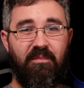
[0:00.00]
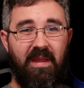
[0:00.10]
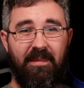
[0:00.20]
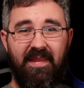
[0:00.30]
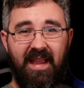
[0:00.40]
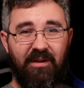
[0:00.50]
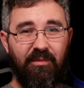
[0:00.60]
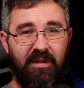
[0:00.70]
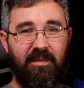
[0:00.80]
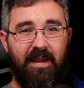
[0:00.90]
maybe they had a
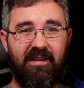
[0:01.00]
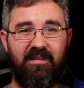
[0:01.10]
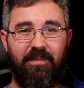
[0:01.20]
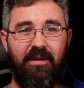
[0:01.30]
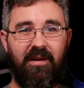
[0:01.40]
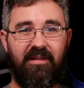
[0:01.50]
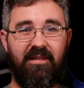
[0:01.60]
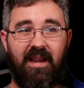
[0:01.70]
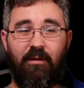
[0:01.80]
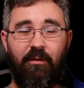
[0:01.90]
really bad
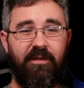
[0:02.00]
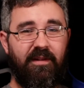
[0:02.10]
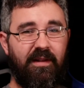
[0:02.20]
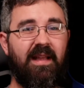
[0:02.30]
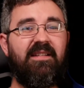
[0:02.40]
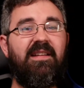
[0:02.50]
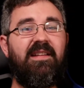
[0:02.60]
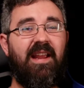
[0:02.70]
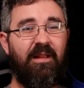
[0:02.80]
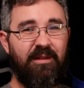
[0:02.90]
experience and hopefully they'll
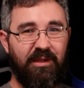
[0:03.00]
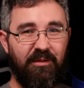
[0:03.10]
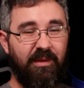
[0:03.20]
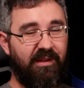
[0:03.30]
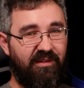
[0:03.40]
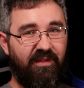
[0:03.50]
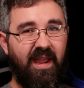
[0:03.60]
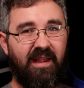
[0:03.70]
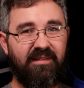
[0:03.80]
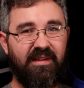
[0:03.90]
actually tell you because you've
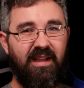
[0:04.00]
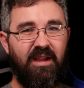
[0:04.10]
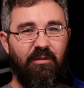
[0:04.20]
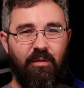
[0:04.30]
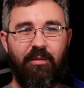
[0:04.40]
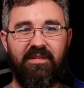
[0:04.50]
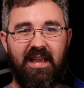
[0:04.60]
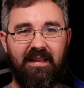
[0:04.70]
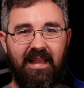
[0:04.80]
asked, what was that